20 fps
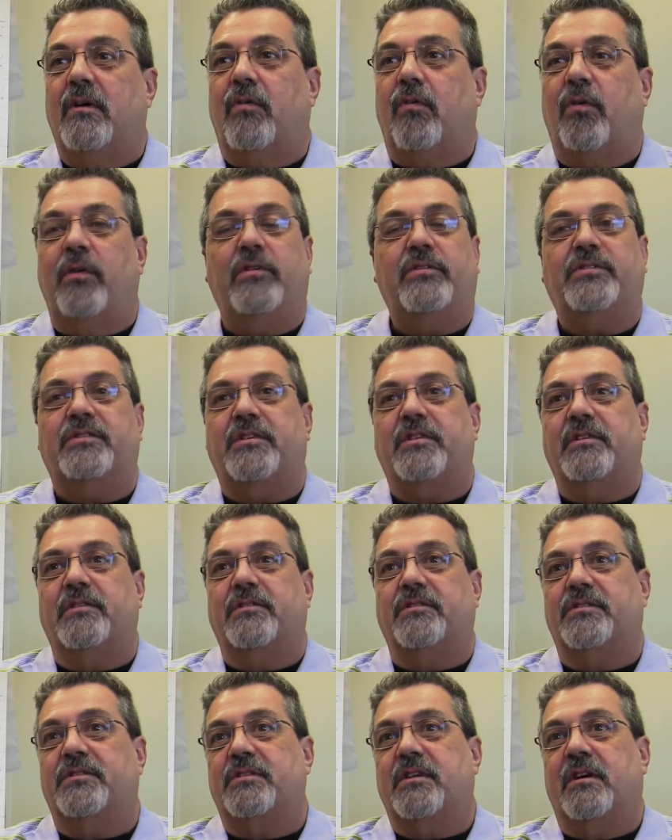Career
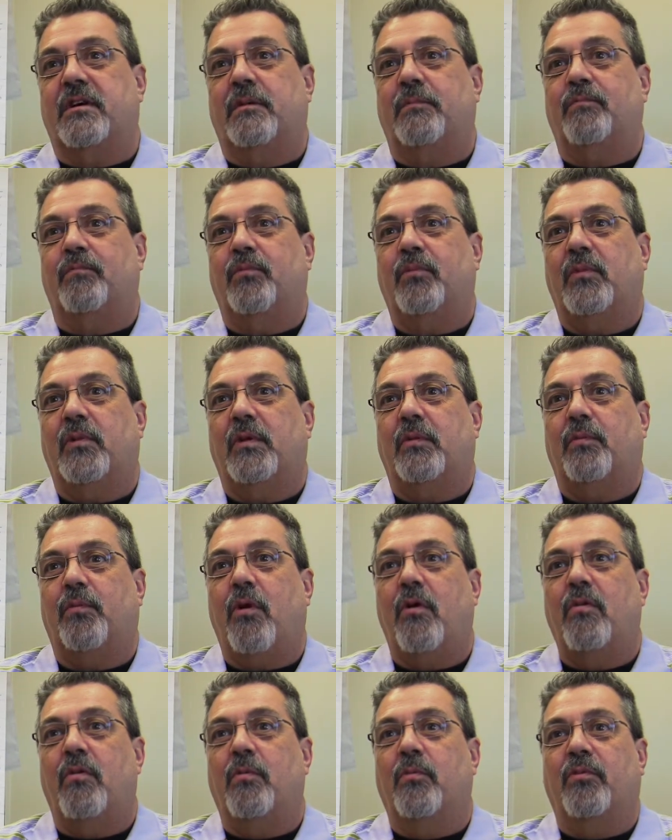skills
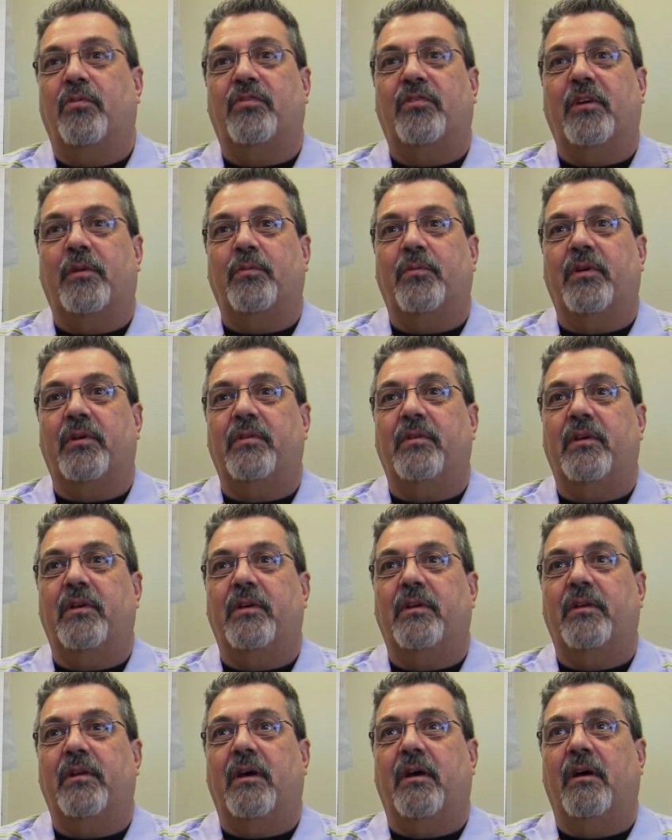program was something
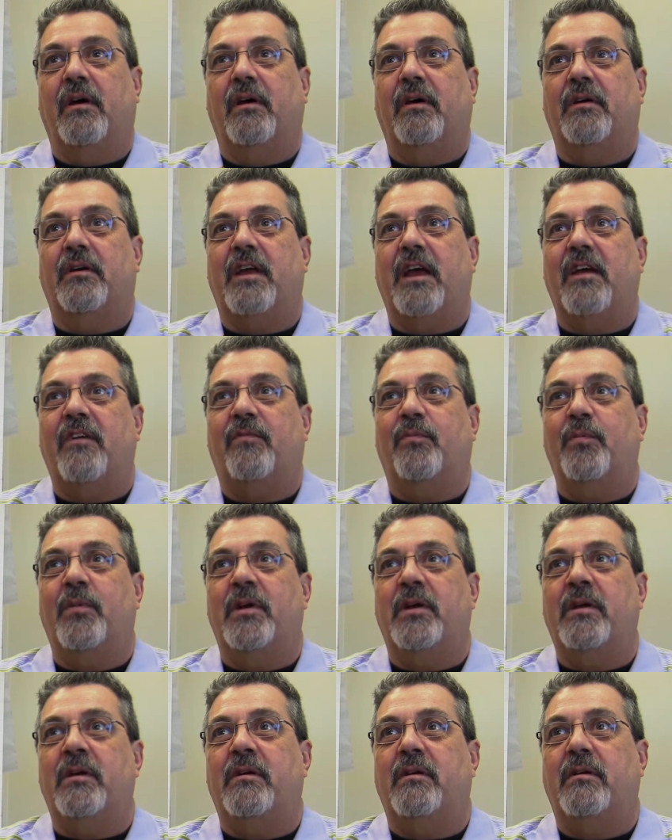that gave
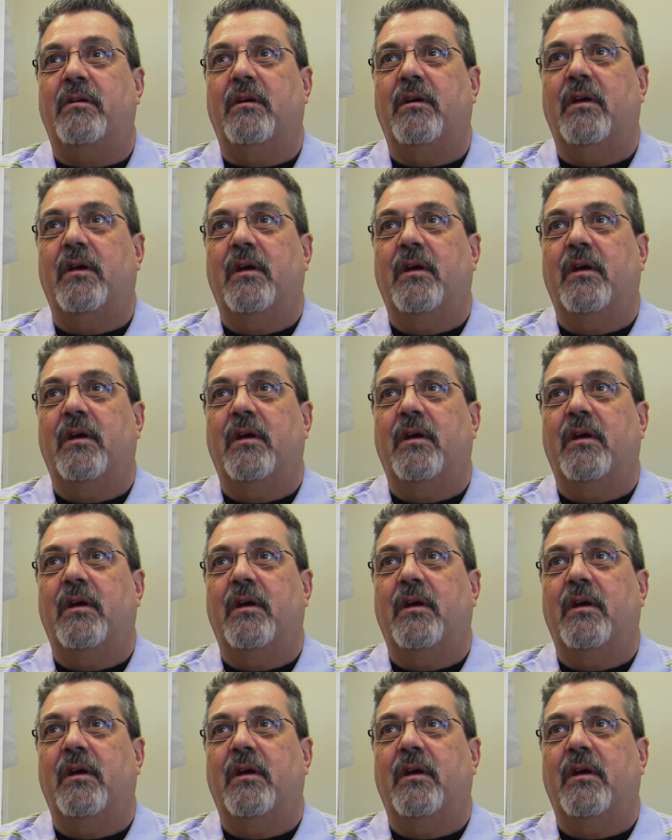me